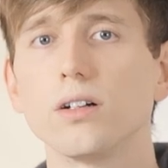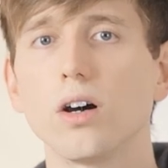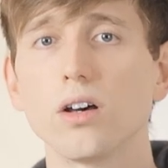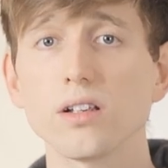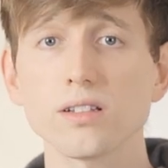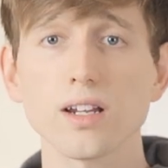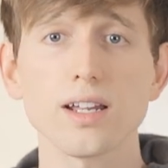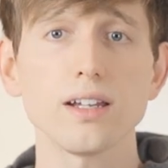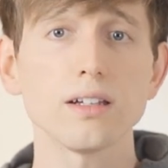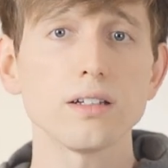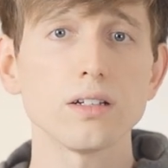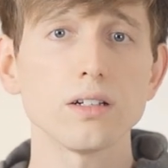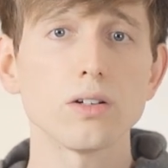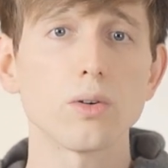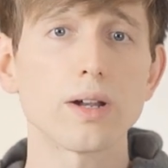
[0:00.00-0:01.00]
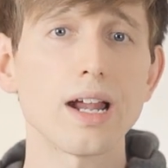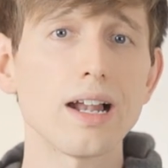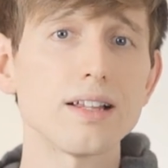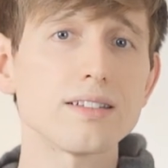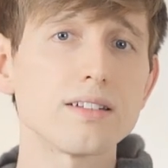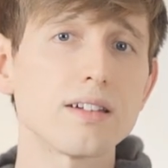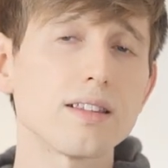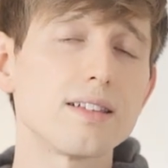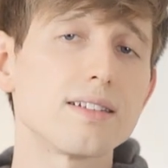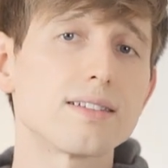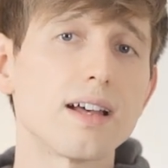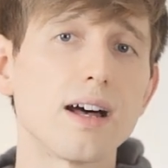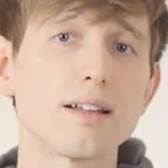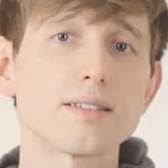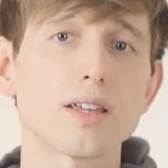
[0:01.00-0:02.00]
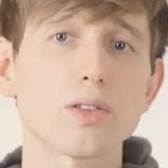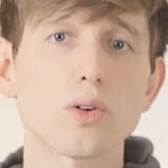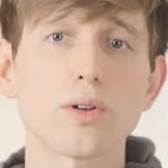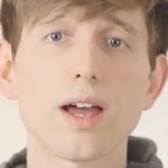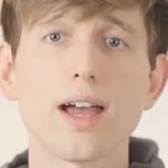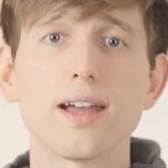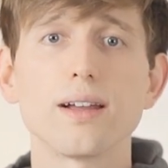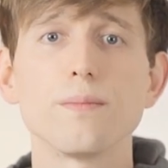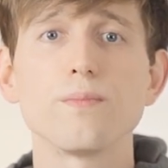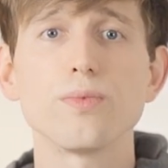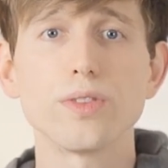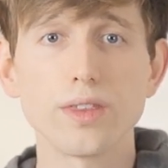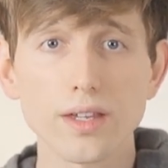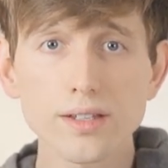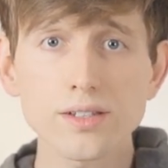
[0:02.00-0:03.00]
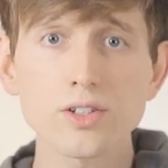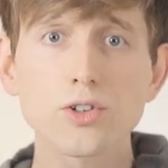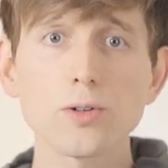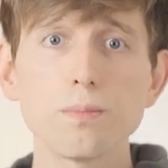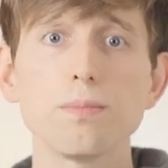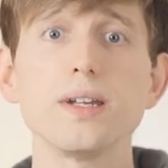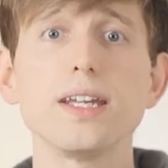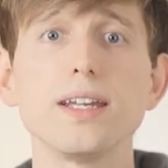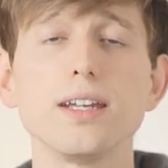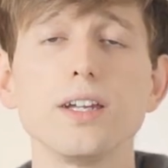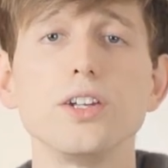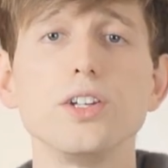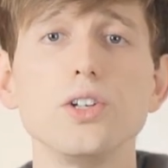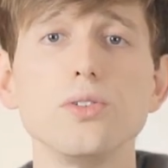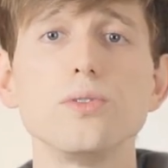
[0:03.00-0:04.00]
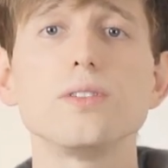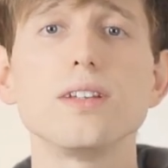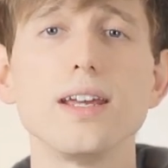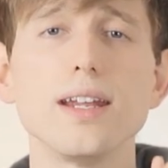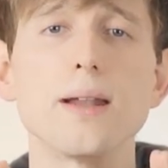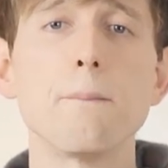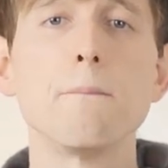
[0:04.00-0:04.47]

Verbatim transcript: Honestly, When I listened to these sounds, I thought, hey, this could be used in a